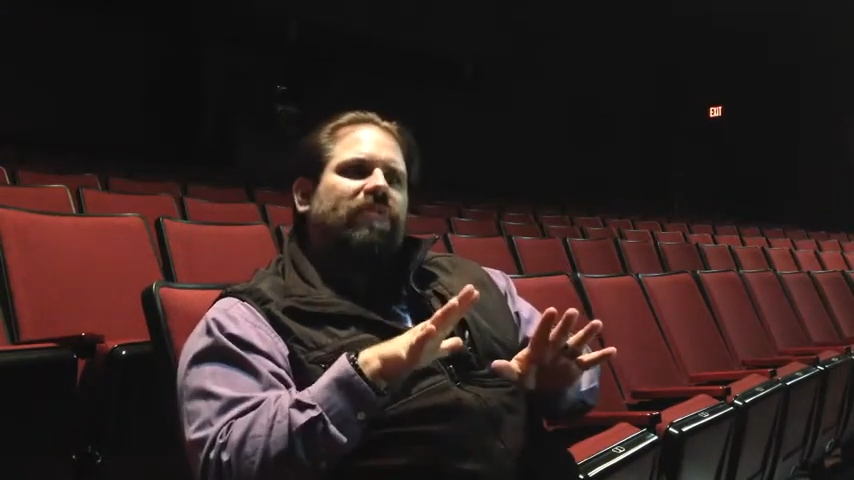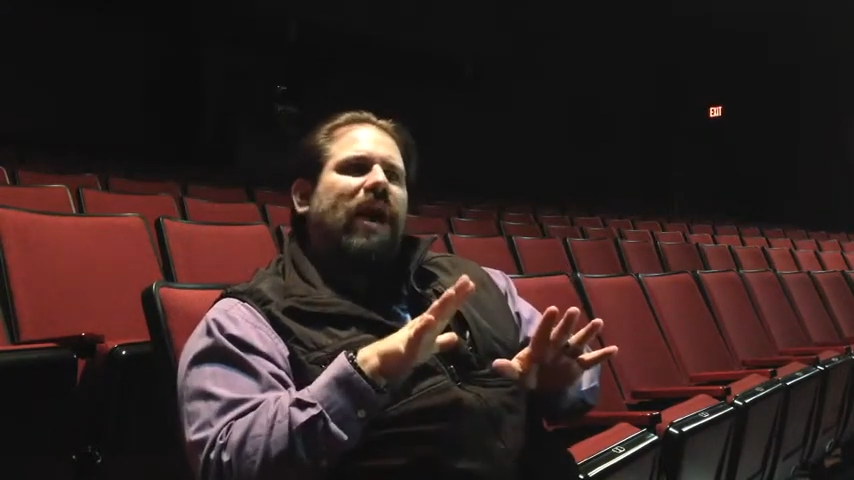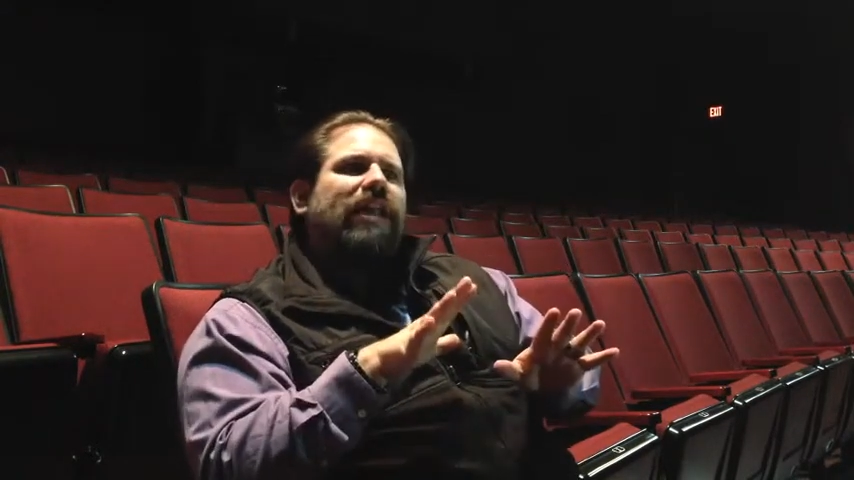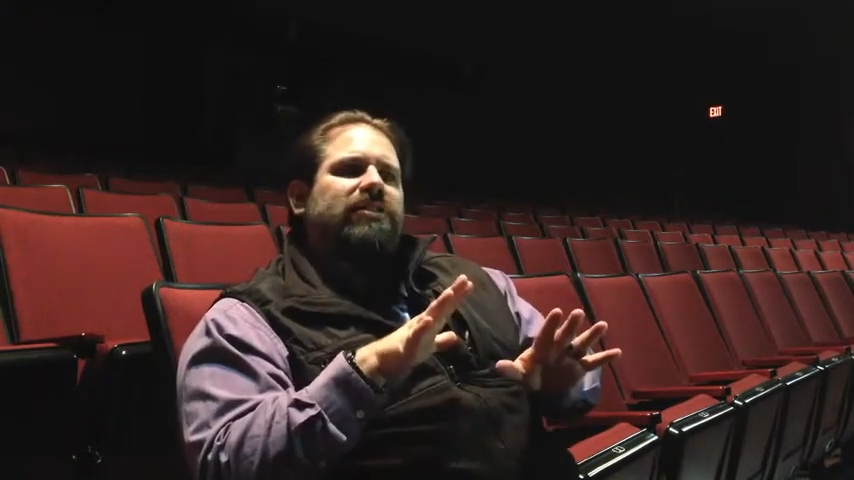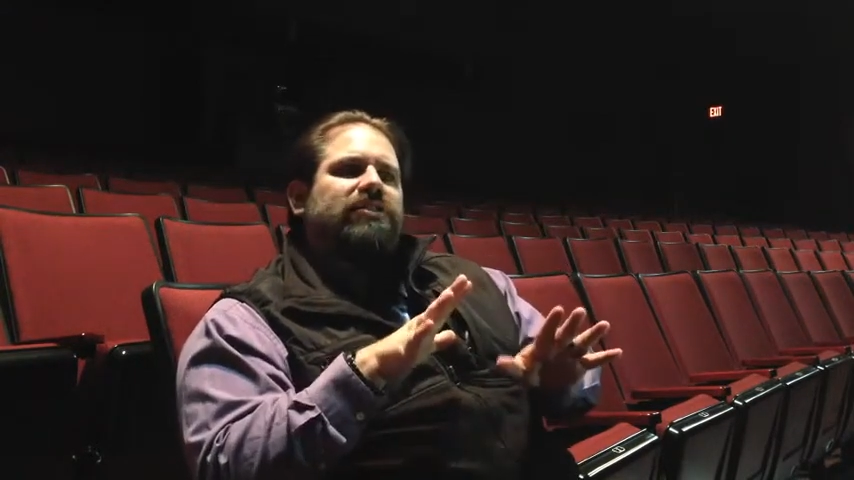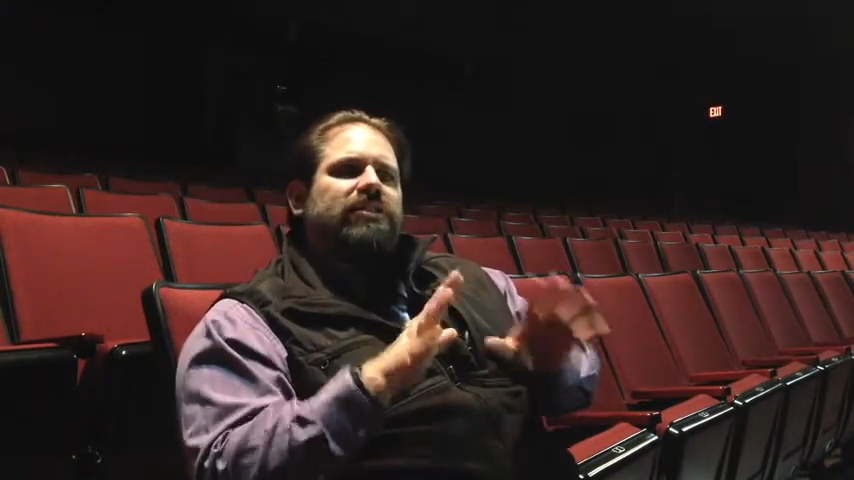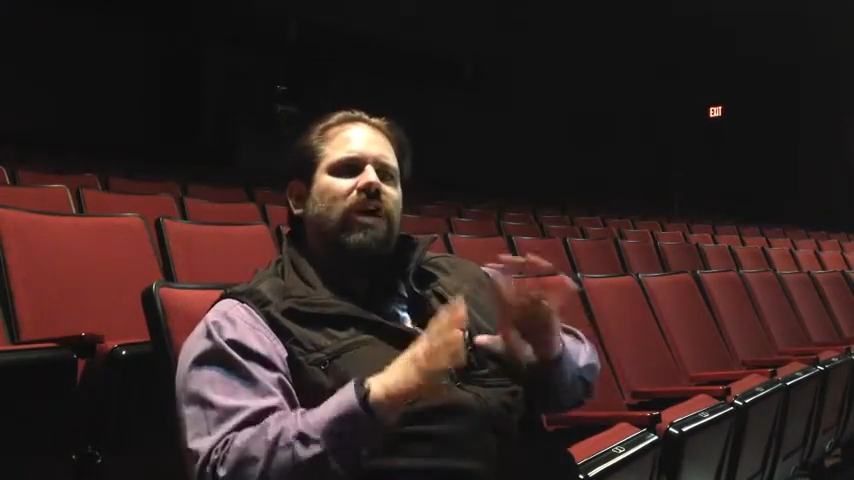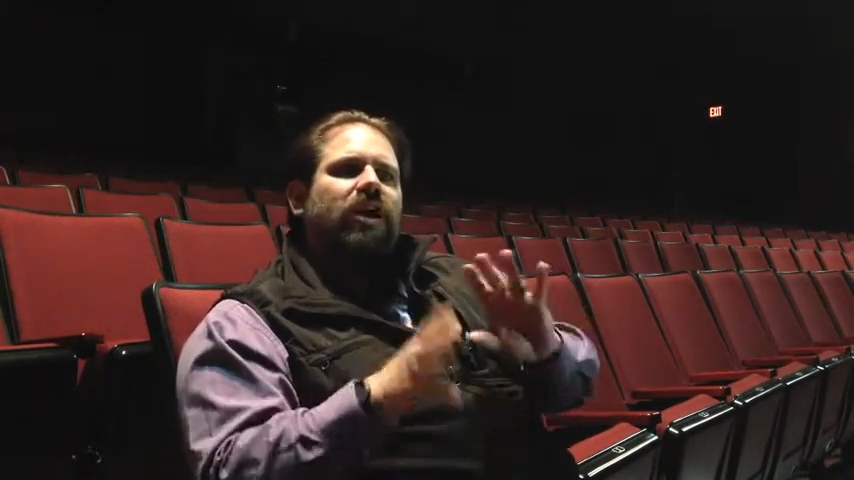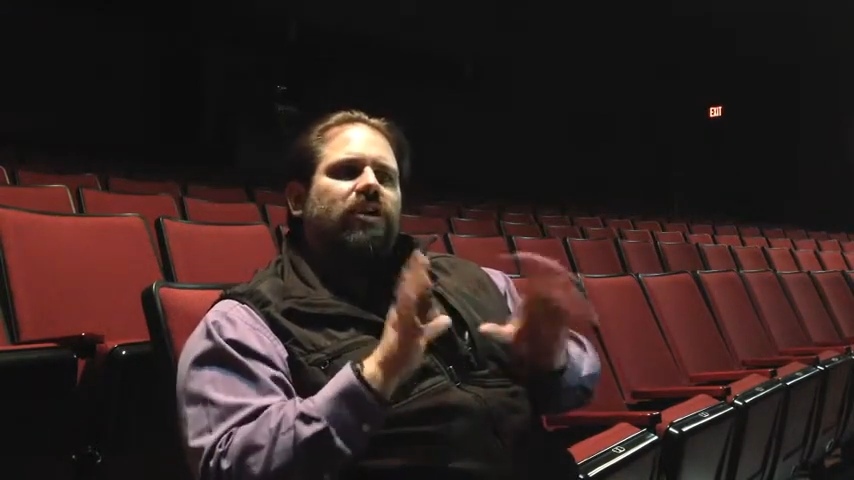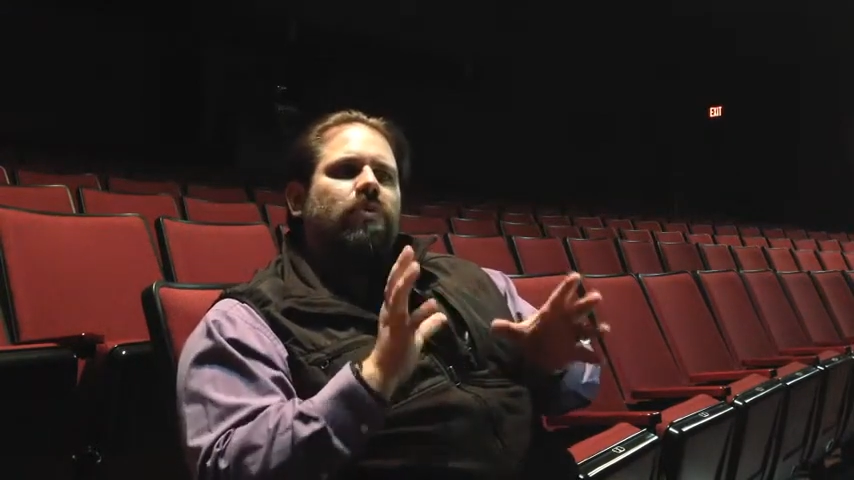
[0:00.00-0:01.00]
balance and
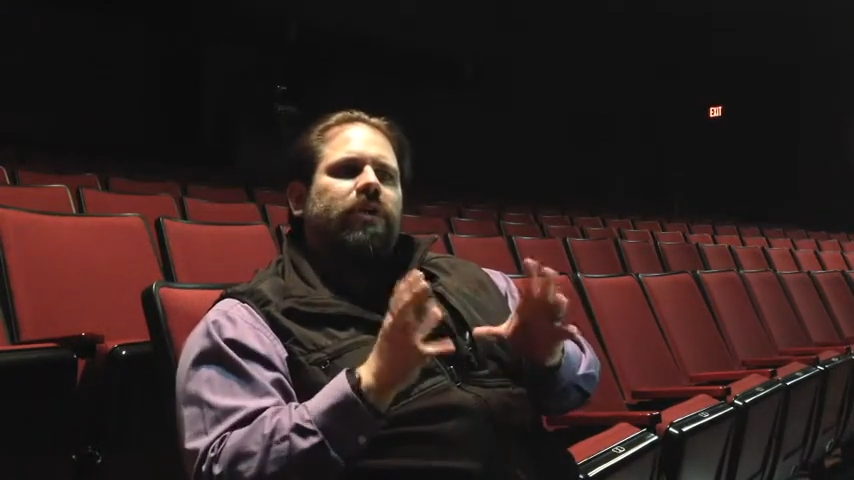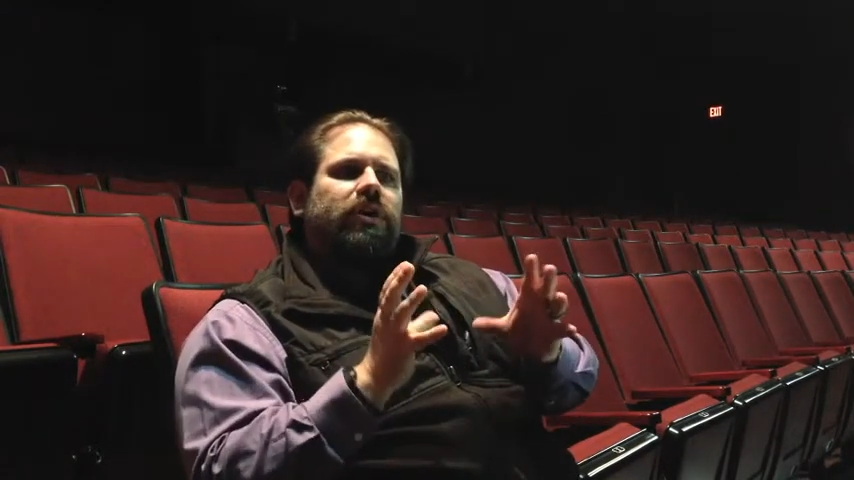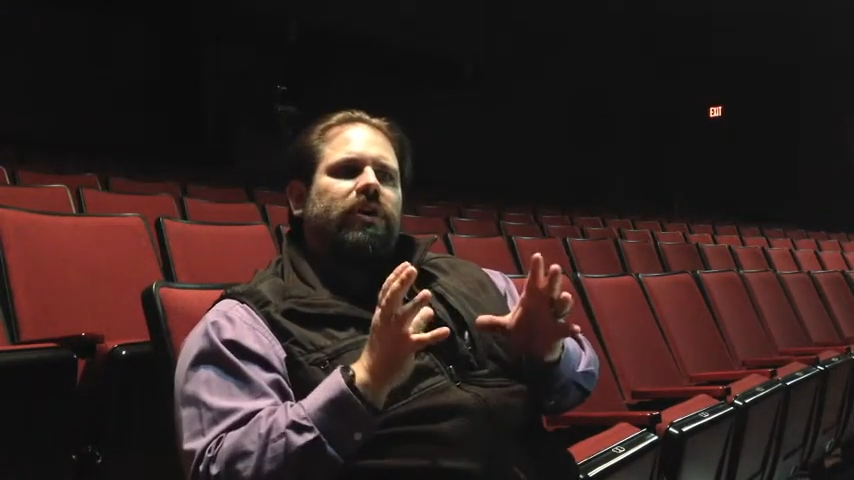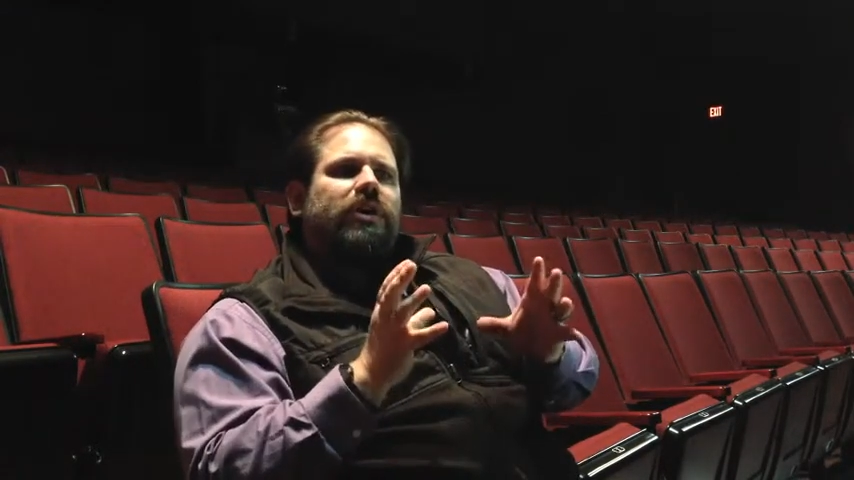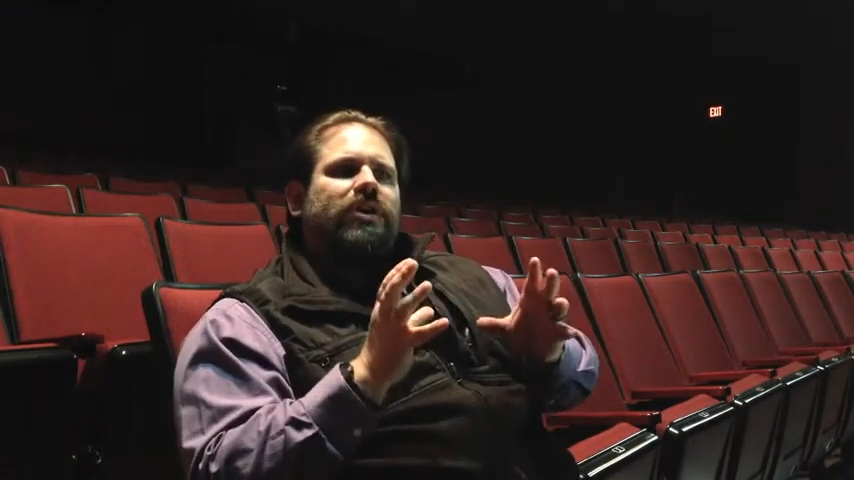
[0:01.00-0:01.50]
not knowing